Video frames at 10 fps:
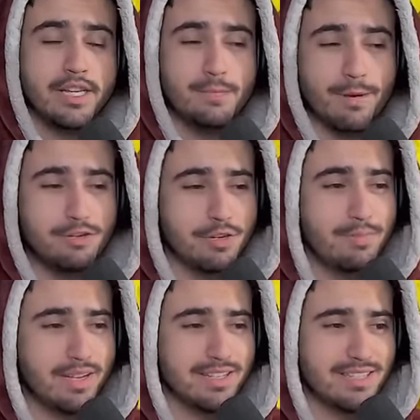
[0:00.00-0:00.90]
especially
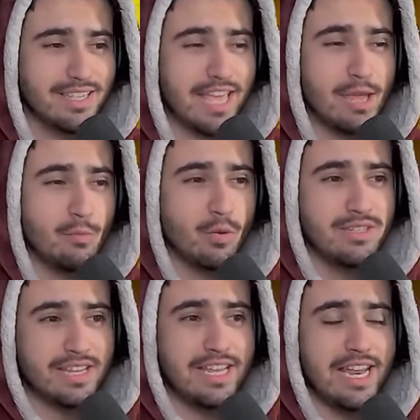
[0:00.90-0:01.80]
because the game
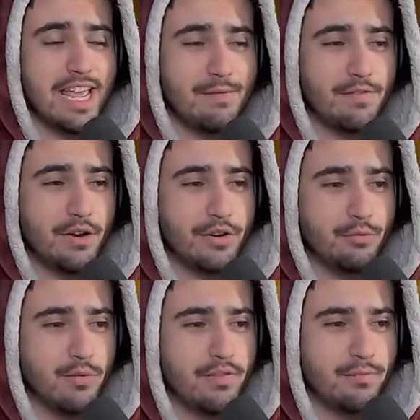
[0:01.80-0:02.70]
was in a very
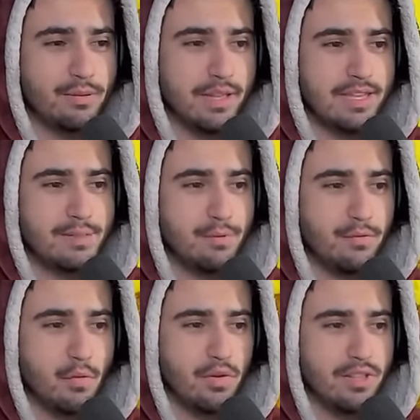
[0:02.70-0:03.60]
rough place before